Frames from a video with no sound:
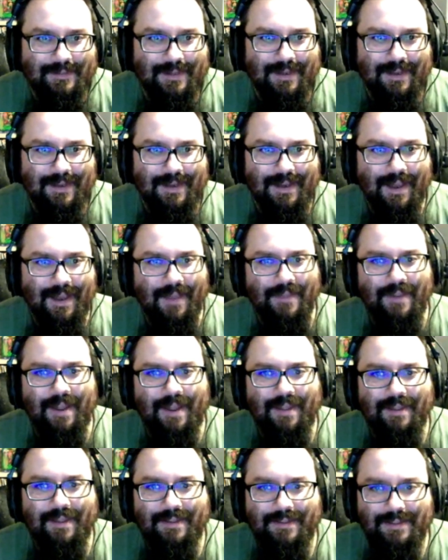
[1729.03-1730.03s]
And then I like
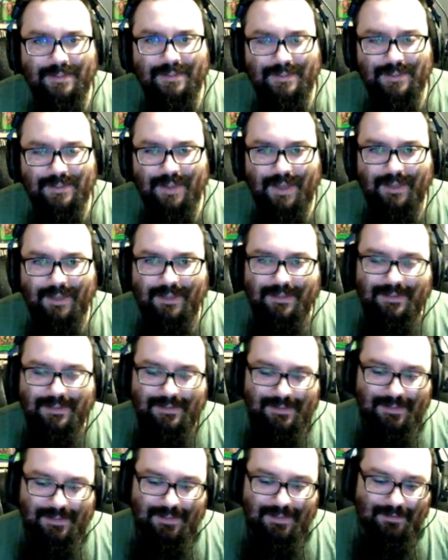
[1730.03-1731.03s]
the
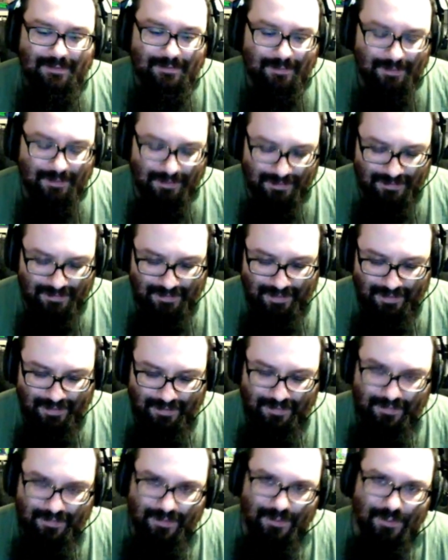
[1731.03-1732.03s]
scene where it's like
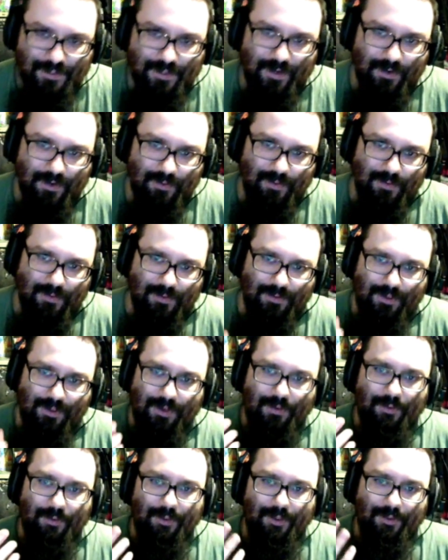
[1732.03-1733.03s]
the shark
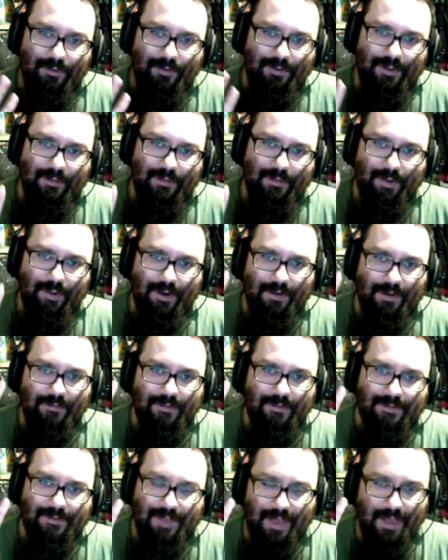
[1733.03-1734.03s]
clearly with like part
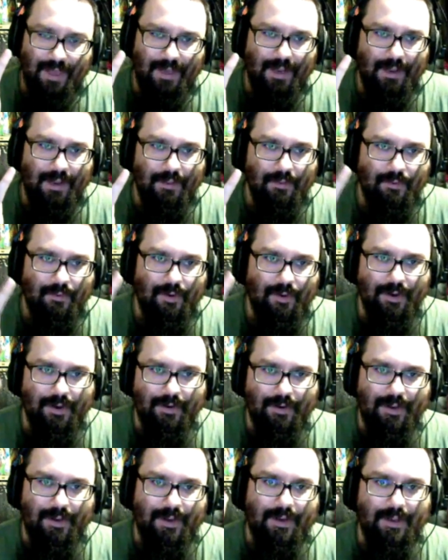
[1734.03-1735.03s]
of its head out of the
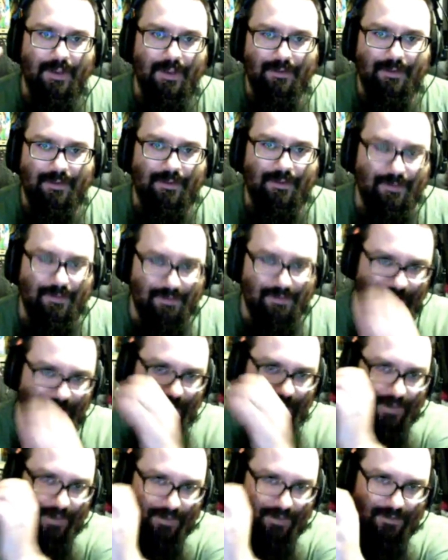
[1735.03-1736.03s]
water eating, like you can
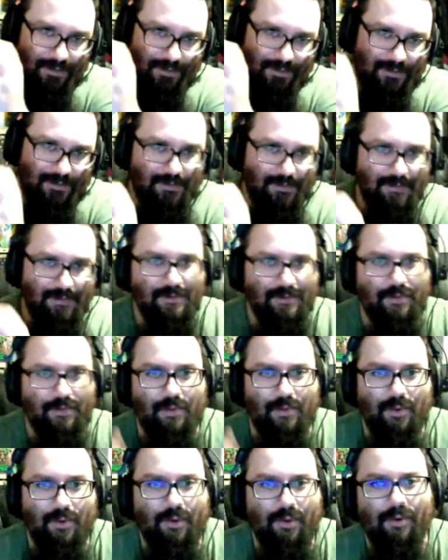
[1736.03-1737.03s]
see it like his
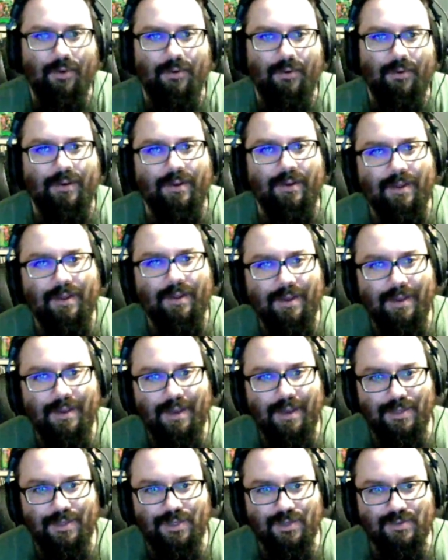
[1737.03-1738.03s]
throat going.
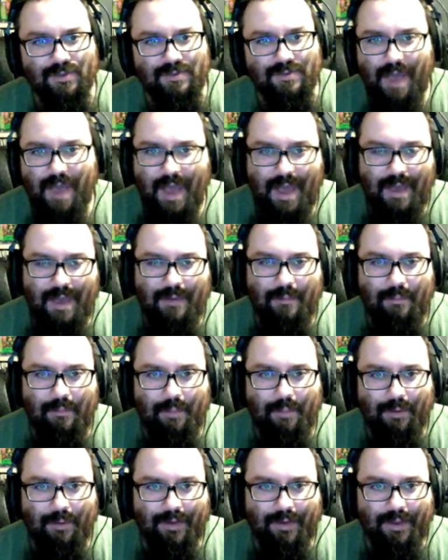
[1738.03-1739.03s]
It shows that,
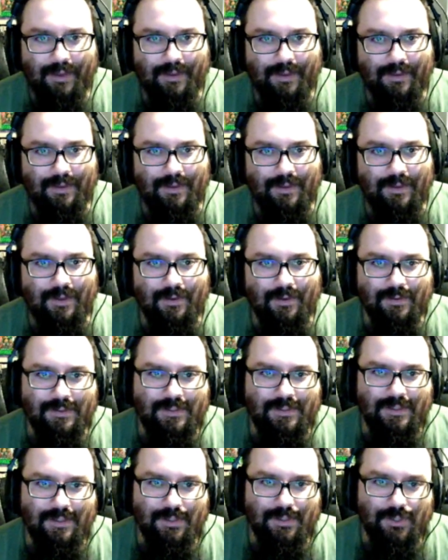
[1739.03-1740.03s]
but like you don't
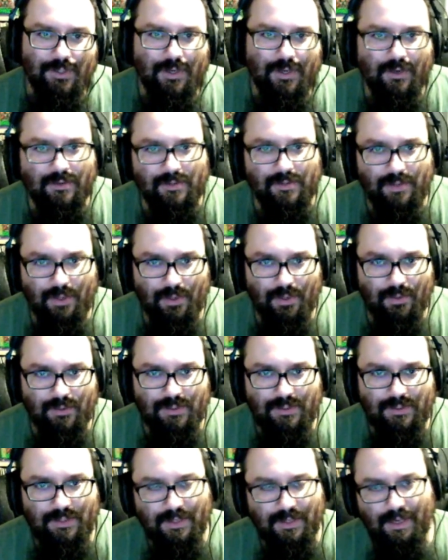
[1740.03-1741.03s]
see the shark's nose
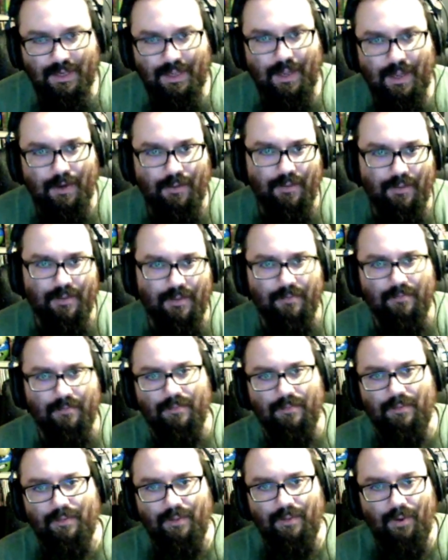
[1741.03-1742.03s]
sticking out of the
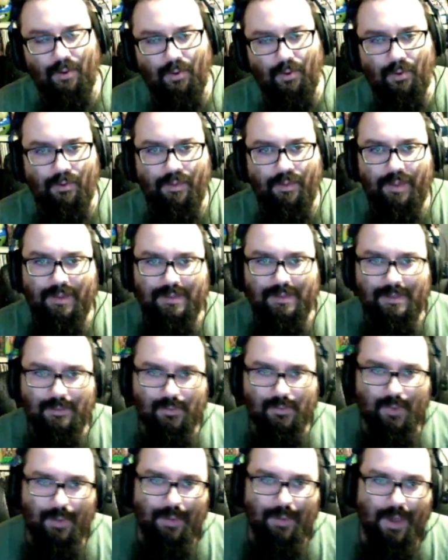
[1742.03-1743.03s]
hole they
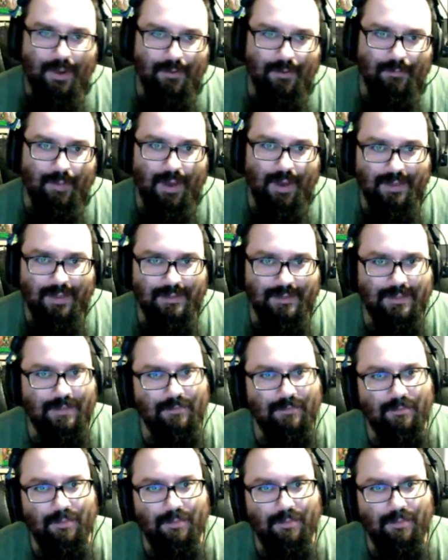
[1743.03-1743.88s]
swam out of behind Stephen